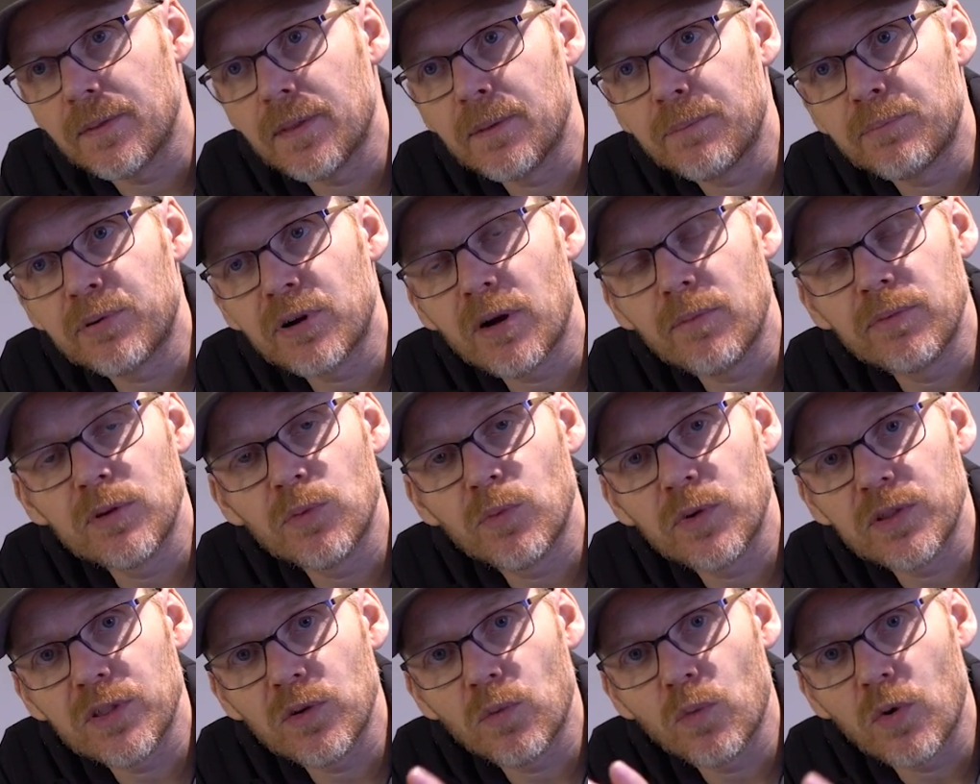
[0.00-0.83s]
The
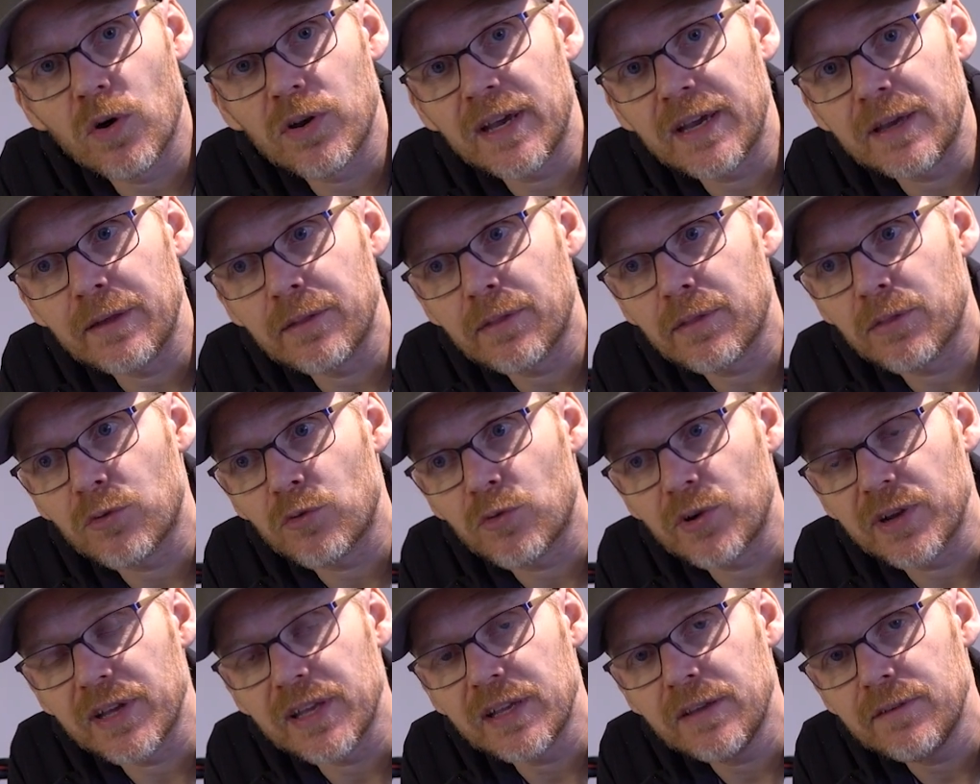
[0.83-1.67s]
problem with the
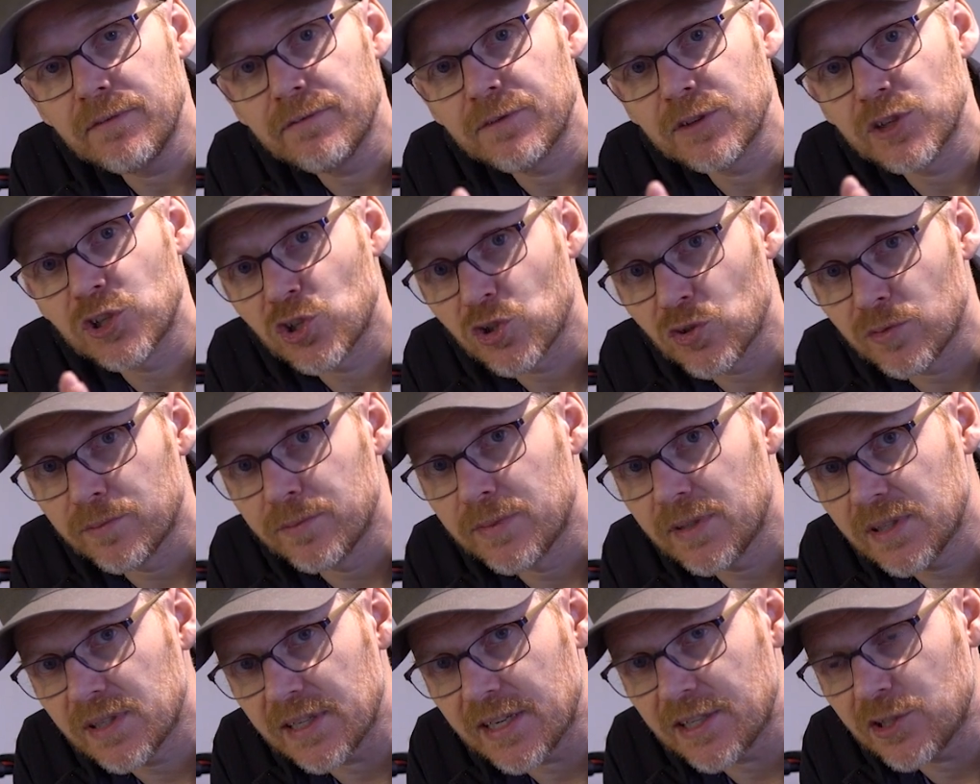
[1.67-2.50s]
183 for
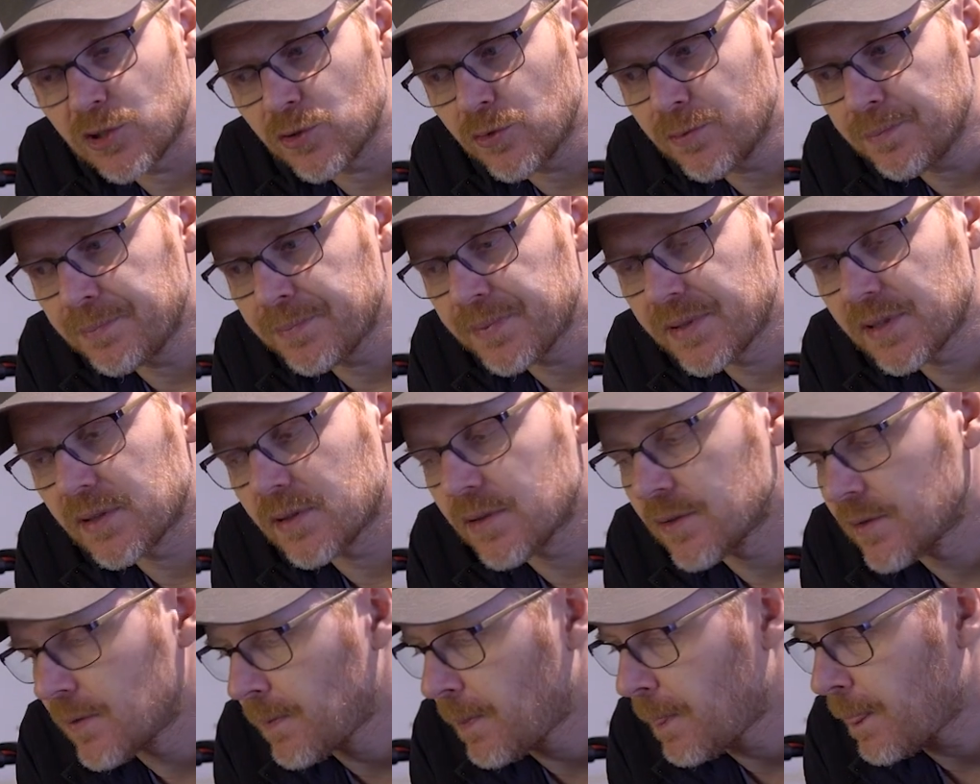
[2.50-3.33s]
some
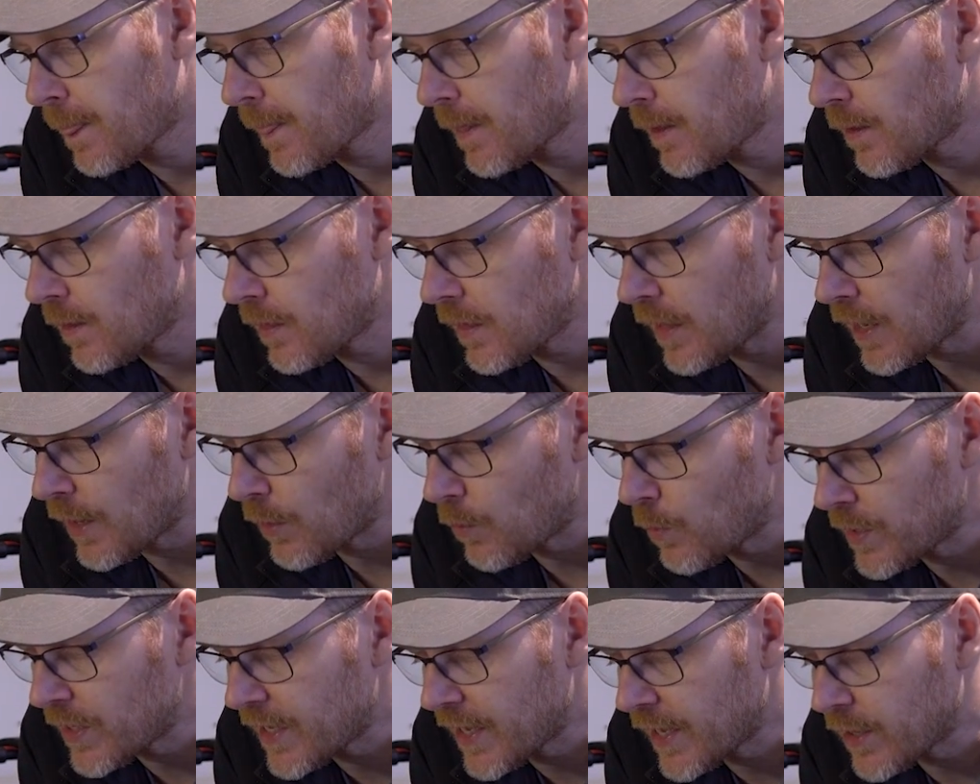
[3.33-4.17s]
setups, like
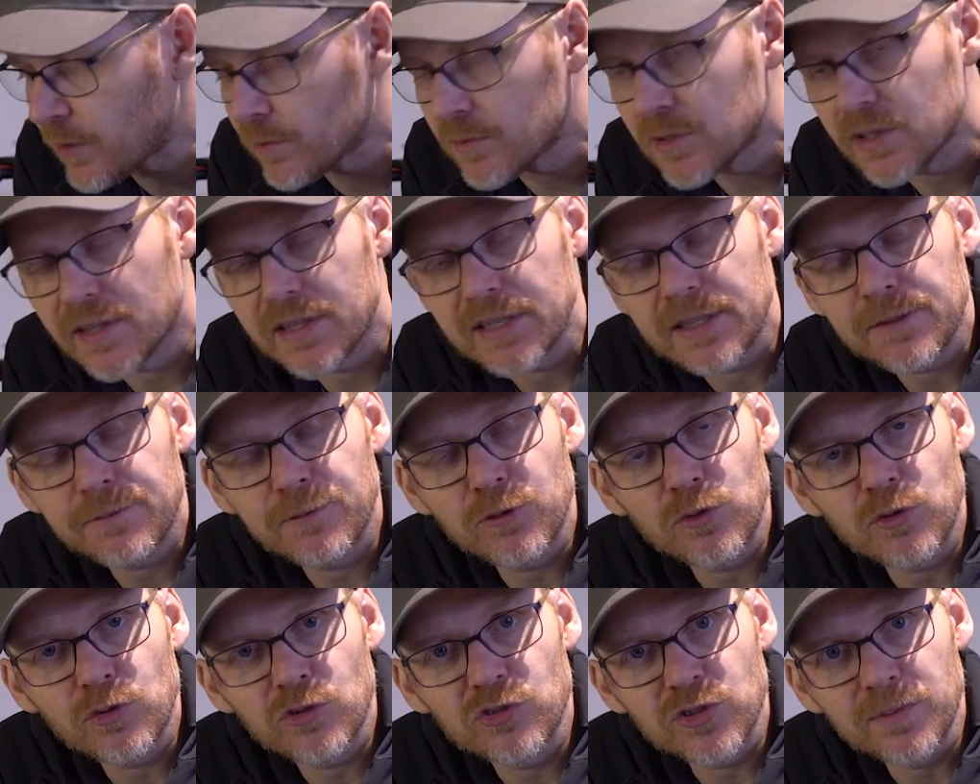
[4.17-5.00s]
when you get up to this
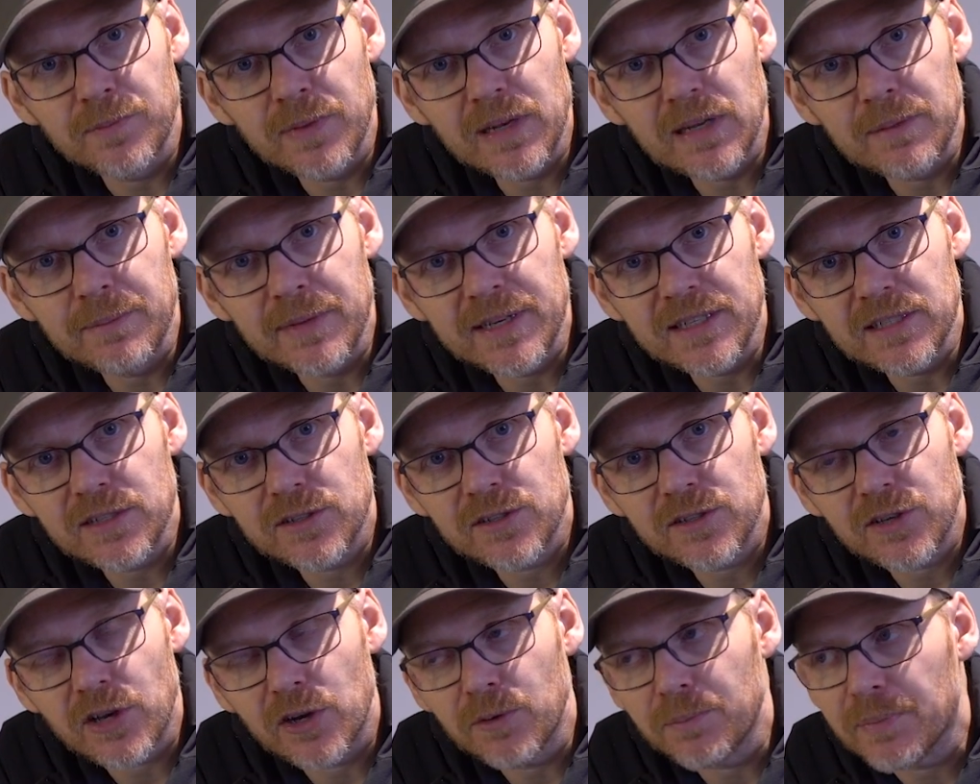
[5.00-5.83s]
400 millimeter
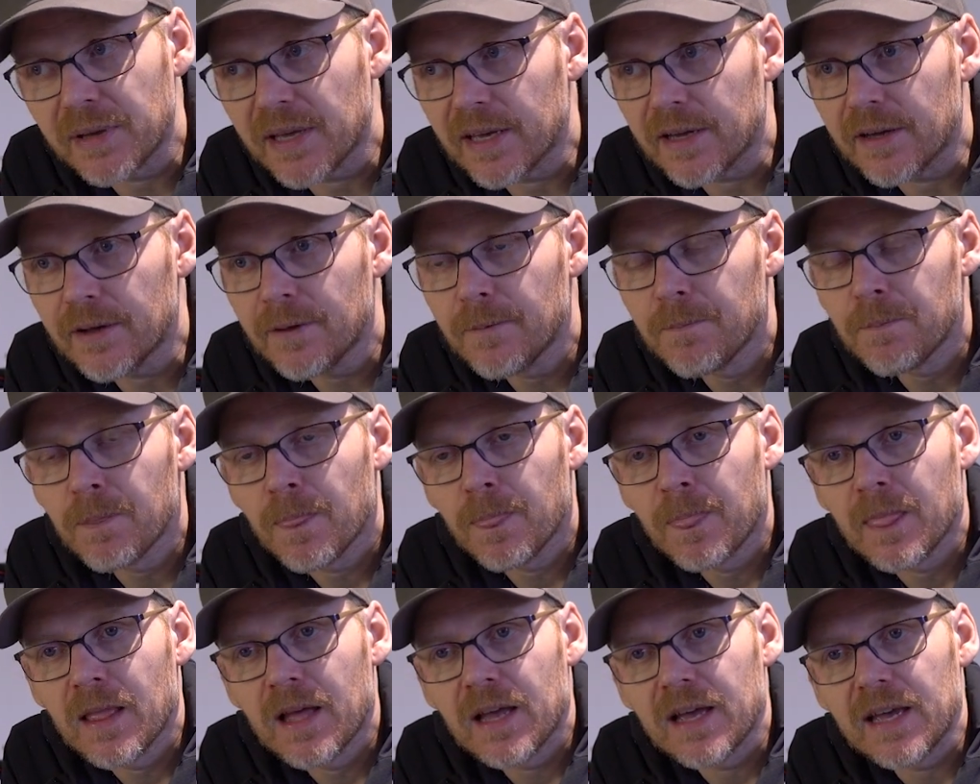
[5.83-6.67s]
scope here,
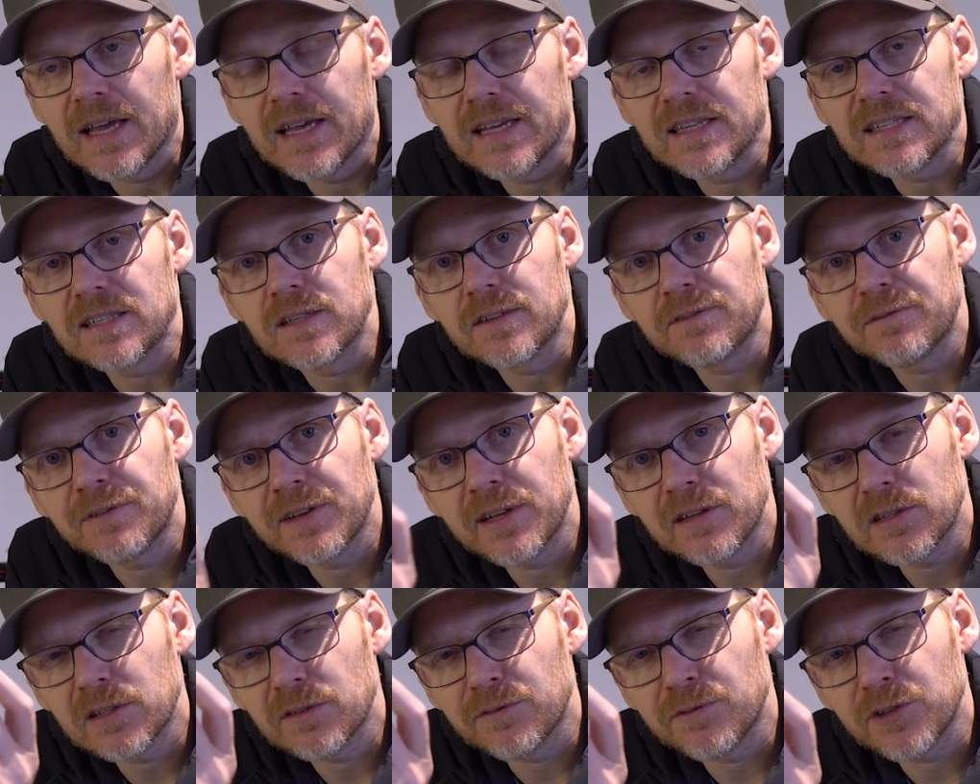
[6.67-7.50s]
is the
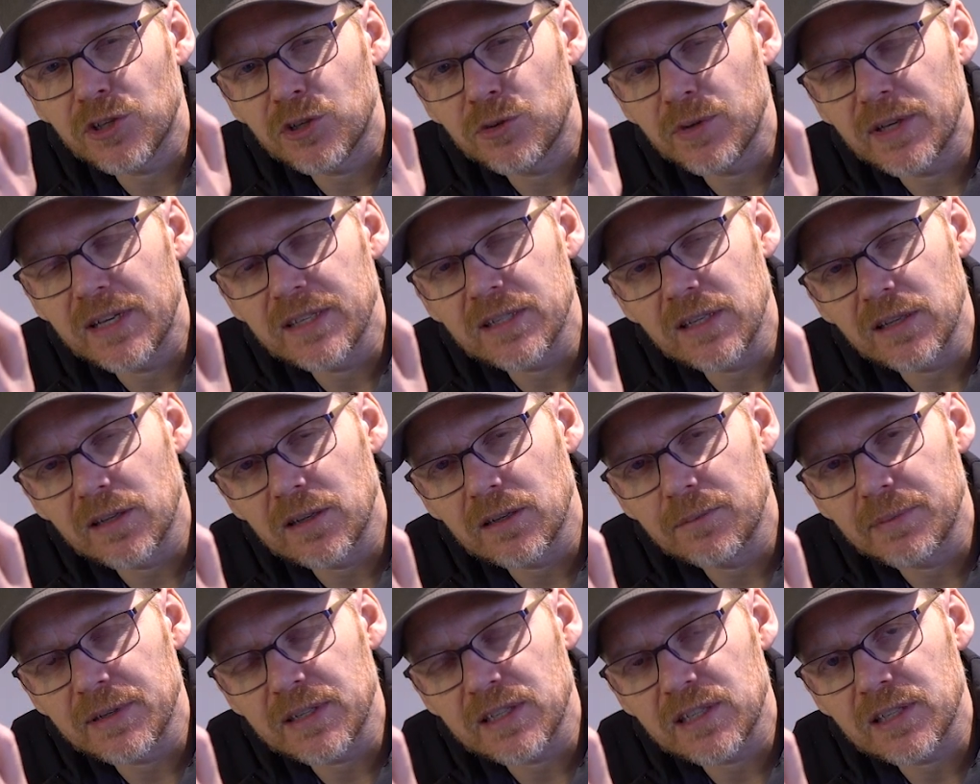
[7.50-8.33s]
field of view is a
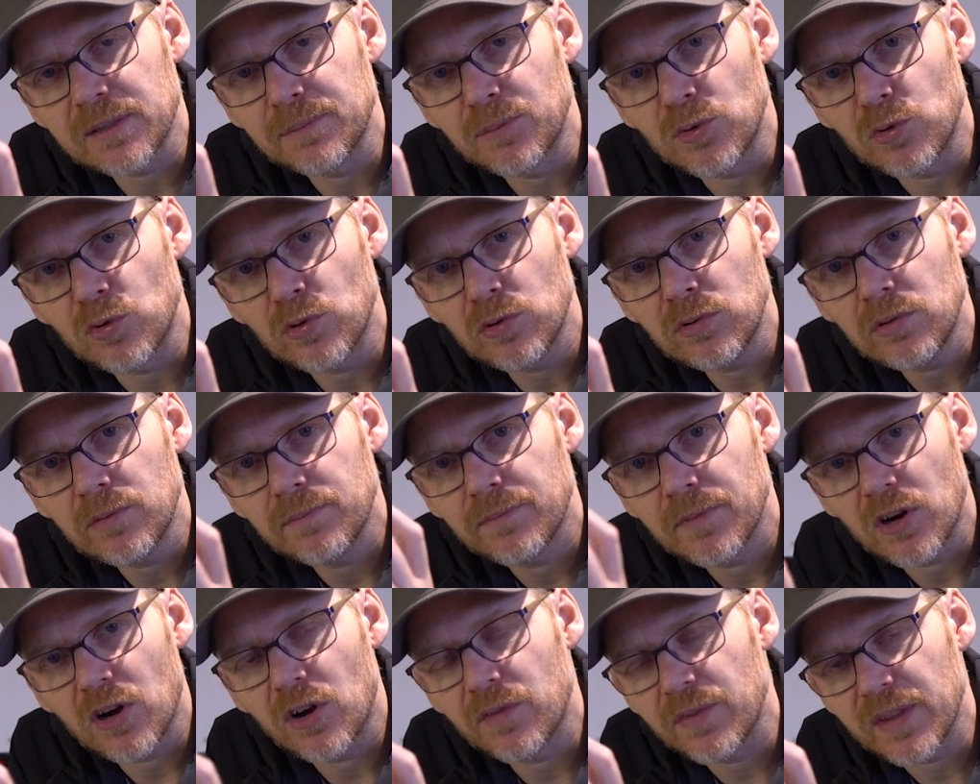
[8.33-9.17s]
little bit small
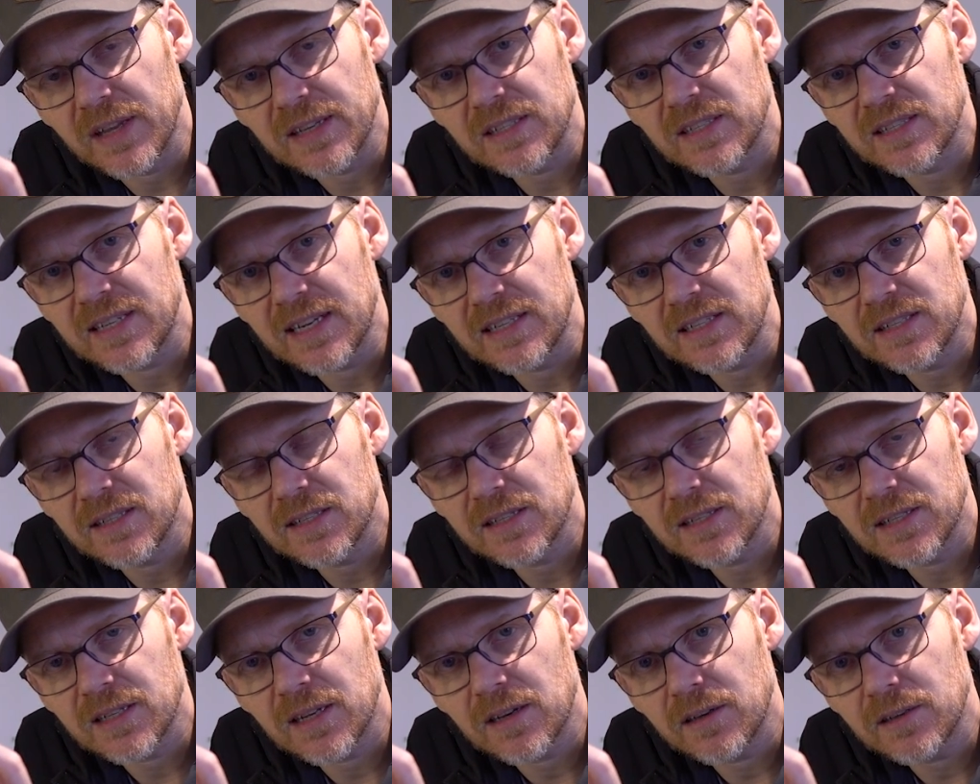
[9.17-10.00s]
on that sensor
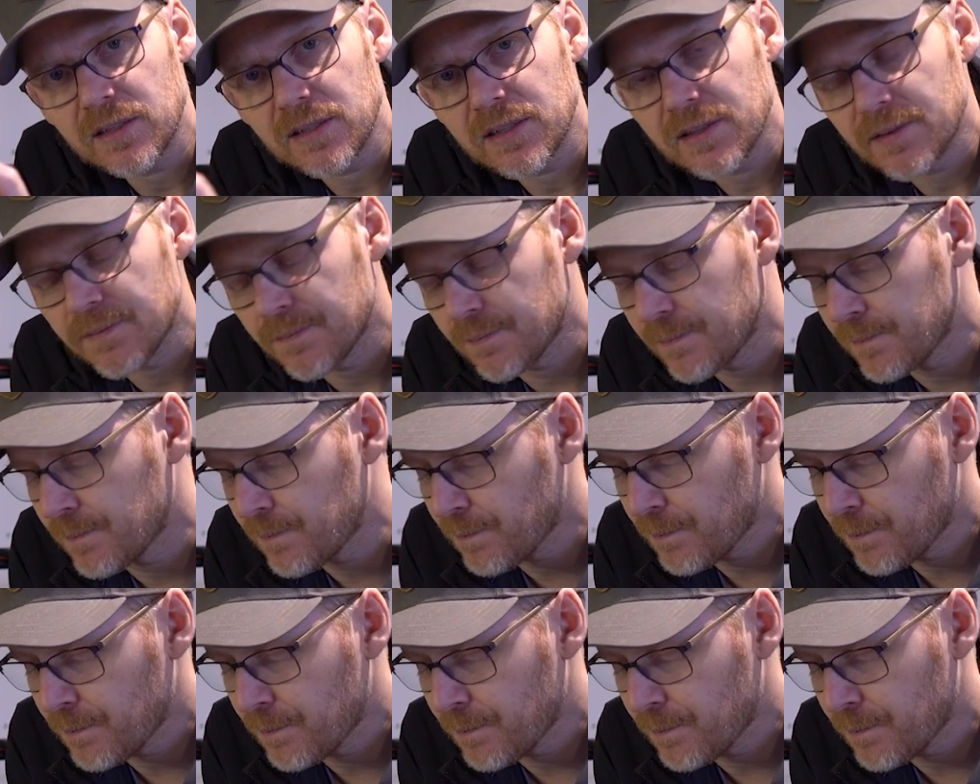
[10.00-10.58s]
size.